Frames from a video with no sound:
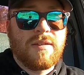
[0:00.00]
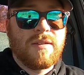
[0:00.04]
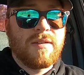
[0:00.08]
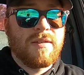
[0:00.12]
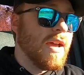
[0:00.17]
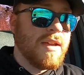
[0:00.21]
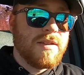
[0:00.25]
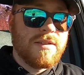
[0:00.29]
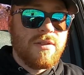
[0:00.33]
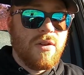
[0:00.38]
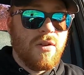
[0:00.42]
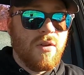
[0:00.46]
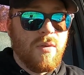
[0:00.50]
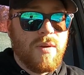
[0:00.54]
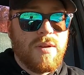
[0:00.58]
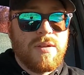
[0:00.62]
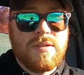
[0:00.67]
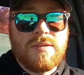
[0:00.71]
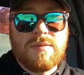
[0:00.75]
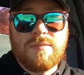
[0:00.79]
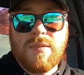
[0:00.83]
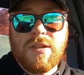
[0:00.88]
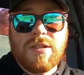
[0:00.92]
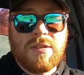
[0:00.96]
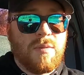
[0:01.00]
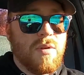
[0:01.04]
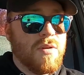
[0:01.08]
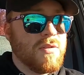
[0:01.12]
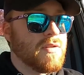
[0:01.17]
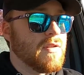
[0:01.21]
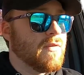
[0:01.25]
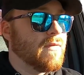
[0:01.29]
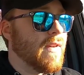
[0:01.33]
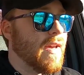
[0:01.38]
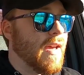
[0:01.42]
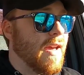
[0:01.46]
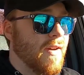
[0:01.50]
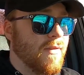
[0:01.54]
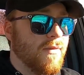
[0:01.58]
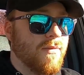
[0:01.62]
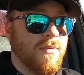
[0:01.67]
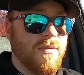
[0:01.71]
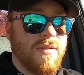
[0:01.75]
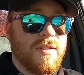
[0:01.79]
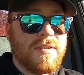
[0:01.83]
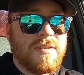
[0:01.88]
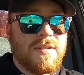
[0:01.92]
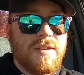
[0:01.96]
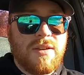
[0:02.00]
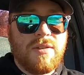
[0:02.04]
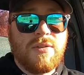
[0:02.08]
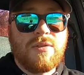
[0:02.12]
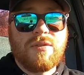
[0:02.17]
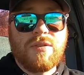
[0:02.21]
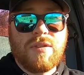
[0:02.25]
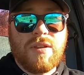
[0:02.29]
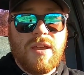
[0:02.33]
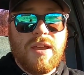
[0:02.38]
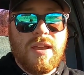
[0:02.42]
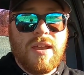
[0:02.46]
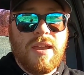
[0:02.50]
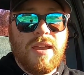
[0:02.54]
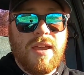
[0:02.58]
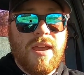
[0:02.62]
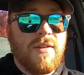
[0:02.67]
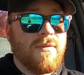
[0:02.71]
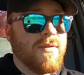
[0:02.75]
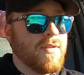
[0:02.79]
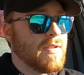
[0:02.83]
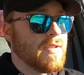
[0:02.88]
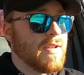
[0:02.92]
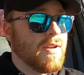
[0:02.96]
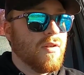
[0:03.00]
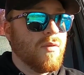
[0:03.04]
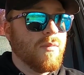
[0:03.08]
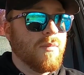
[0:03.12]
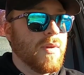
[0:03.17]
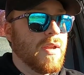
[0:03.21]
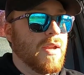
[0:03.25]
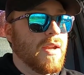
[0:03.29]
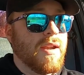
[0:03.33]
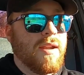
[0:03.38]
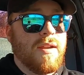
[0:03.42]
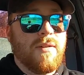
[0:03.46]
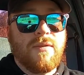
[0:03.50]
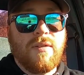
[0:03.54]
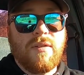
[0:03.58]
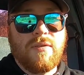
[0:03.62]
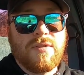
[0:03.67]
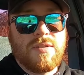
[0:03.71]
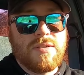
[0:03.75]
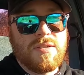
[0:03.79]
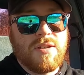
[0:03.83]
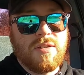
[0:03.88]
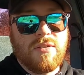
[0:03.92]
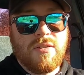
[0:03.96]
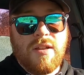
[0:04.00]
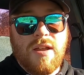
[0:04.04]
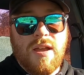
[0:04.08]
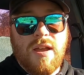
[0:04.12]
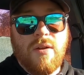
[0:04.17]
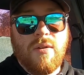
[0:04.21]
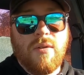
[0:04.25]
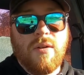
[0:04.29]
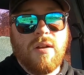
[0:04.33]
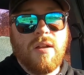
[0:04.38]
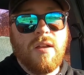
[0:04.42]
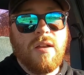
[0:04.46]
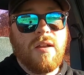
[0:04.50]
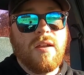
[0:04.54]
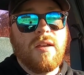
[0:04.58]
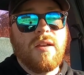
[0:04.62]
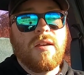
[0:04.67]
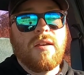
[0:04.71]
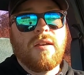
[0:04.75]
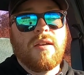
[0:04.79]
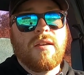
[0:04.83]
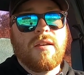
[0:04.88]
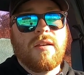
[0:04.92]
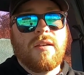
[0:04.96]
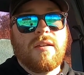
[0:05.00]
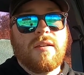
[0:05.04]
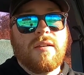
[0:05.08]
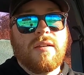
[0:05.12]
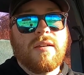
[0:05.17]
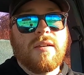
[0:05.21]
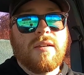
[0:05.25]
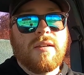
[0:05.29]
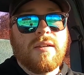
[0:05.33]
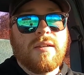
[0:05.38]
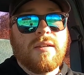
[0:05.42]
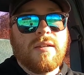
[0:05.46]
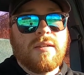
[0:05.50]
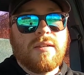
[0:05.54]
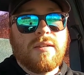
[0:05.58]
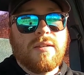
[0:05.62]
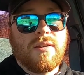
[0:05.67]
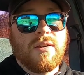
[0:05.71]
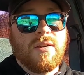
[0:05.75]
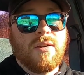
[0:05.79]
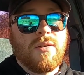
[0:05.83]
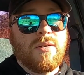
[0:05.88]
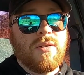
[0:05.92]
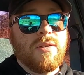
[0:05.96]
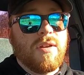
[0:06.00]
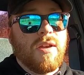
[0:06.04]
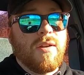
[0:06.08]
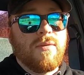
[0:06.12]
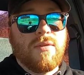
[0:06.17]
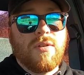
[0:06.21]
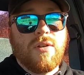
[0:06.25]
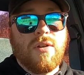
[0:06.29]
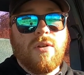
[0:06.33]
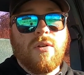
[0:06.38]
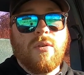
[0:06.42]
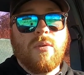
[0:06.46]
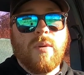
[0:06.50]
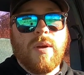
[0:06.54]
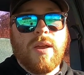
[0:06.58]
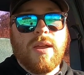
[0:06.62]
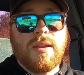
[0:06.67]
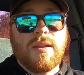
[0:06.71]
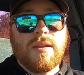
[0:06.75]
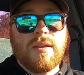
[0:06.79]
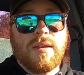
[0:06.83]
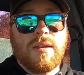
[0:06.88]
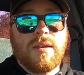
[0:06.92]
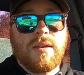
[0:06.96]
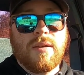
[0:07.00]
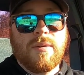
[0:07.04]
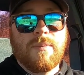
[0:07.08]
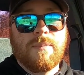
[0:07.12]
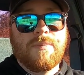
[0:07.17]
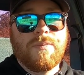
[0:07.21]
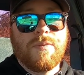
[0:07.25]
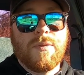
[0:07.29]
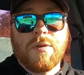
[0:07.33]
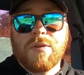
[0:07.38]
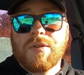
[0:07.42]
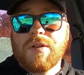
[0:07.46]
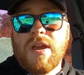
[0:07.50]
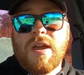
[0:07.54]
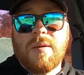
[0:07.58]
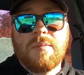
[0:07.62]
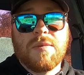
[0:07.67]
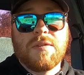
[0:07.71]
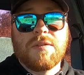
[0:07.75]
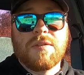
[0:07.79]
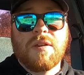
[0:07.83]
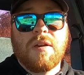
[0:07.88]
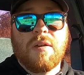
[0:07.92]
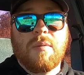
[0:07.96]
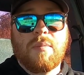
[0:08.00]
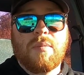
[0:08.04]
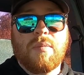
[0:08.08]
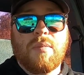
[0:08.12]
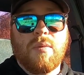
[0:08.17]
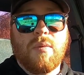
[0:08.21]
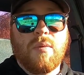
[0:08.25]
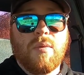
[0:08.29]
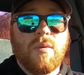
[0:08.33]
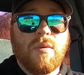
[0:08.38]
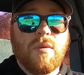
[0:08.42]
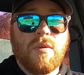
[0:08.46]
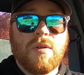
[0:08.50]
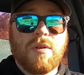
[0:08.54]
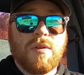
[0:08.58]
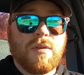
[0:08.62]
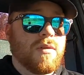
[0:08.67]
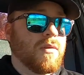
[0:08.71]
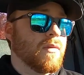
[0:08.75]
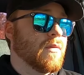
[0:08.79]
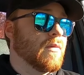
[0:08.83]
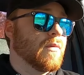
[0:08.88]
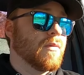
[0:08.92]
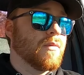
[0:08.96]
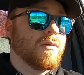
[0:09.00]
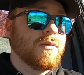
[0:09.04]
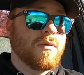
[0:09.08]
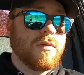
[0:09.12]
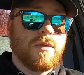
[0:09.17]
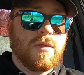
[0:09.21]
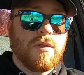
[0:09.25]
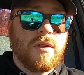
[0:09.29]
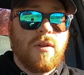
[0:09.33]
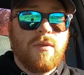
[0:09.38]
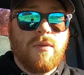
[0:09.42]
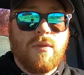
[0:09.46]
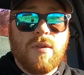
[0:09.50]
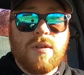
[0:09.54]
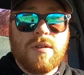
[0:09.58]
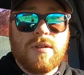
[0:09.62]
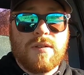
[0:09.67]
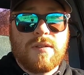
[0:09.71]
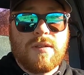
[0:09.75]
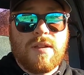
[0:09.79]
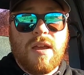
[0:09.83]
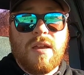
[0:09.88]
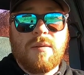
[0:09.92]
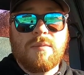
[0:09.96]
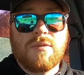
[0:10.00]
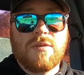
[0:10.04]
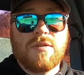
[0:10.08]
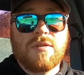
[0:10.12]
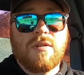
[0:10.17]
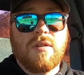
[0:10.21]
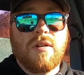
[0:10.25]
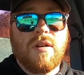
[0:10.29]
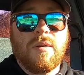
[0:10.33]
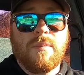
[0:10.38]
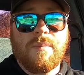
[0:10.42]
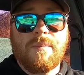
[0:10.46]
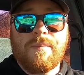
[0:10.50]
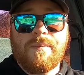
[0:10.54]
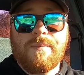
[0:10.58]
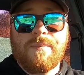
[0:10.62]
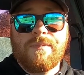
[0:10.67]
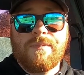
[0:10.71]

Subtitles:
As always, make the most of every single day, every single minute of every single hour. You know, you never know when your time is up, or your loved ones' times are up.